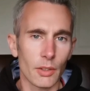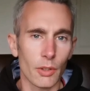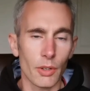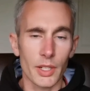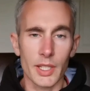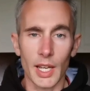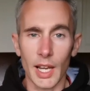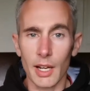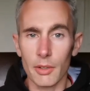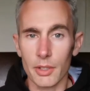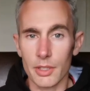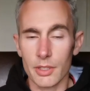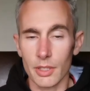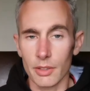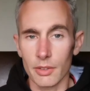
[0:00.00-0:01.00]
or a
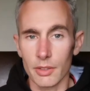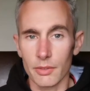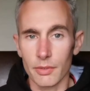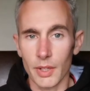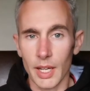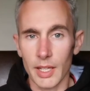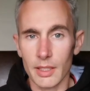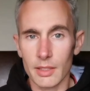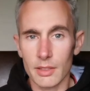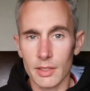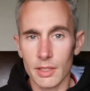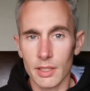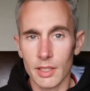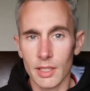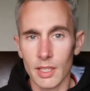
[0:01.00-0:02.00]
character, in
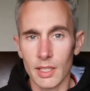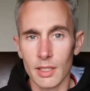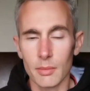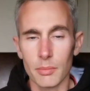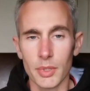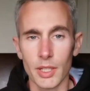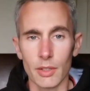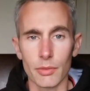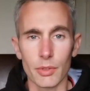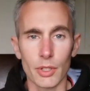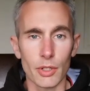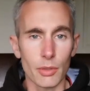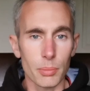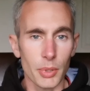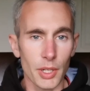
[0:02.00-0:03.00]
fact. It can be a
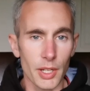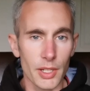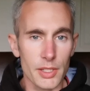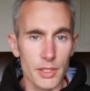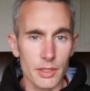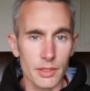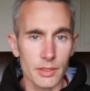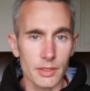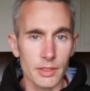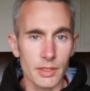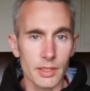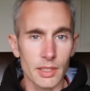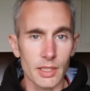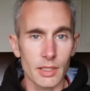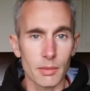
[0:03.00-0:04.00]
real person,
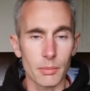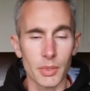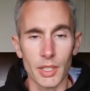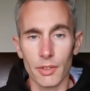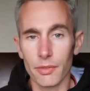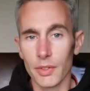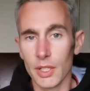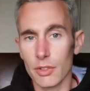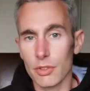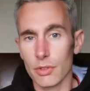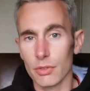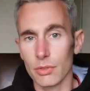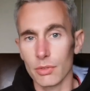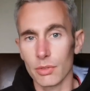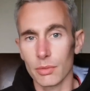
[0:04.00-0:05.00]
it can be a
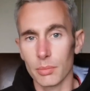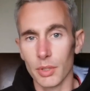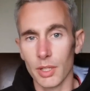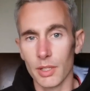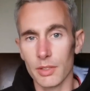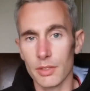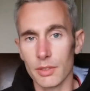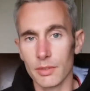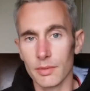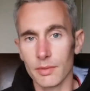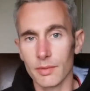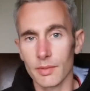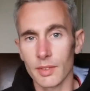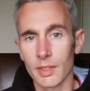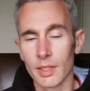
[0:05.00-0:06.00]
fictional person,
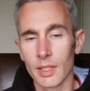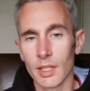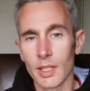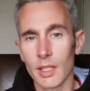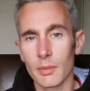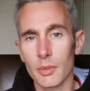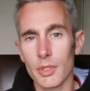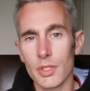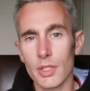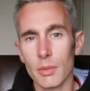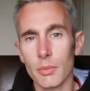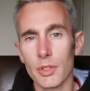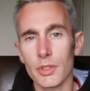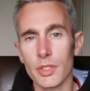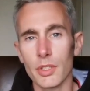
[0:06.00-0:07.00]
but
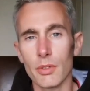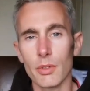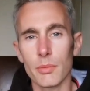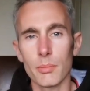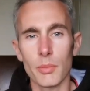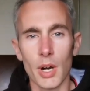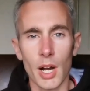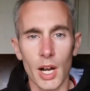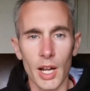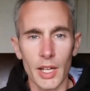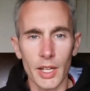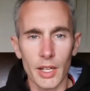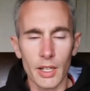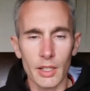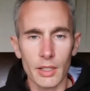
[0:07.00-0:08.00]
someone that you
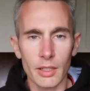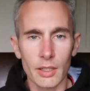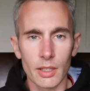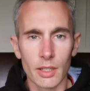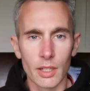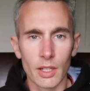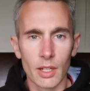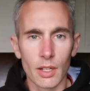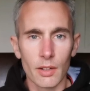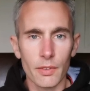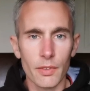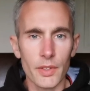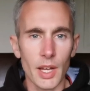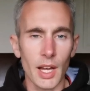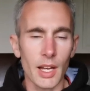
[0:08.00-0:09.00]
admire
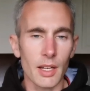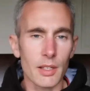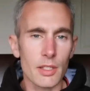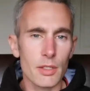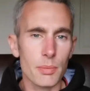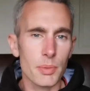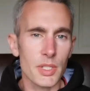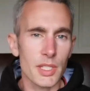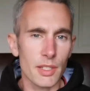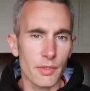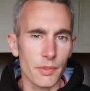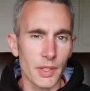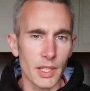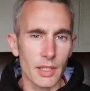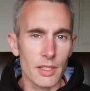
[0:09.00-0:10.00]
for that
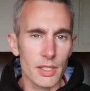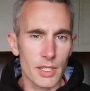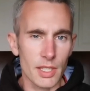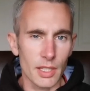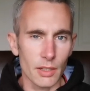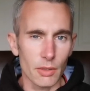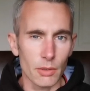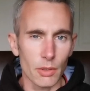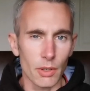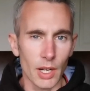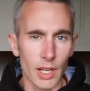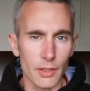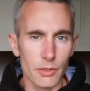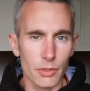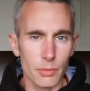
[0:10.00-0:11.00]
specific skill
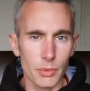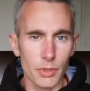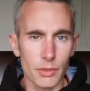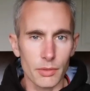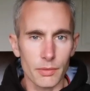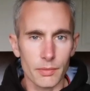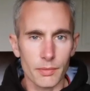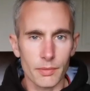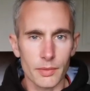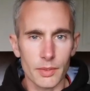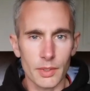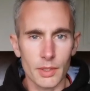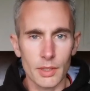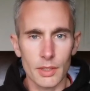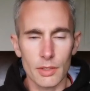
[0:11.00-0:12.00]
or attribute.
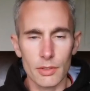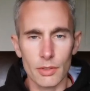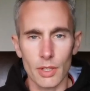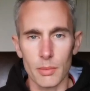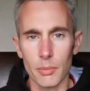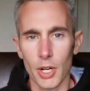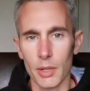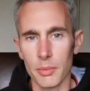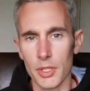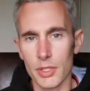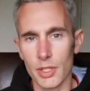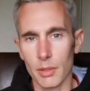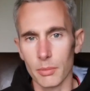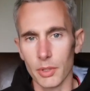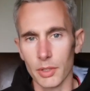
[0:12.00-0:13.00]
So it might be
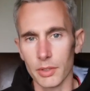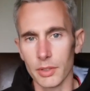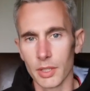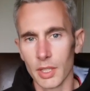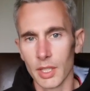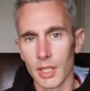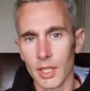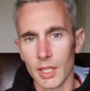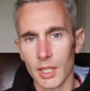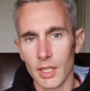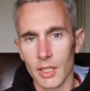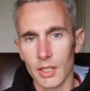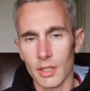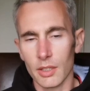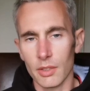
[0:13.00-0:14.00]
someone
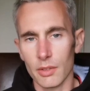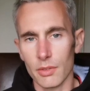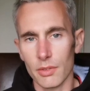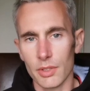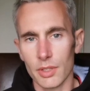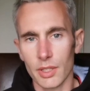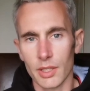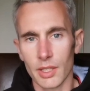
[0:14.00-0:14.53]
who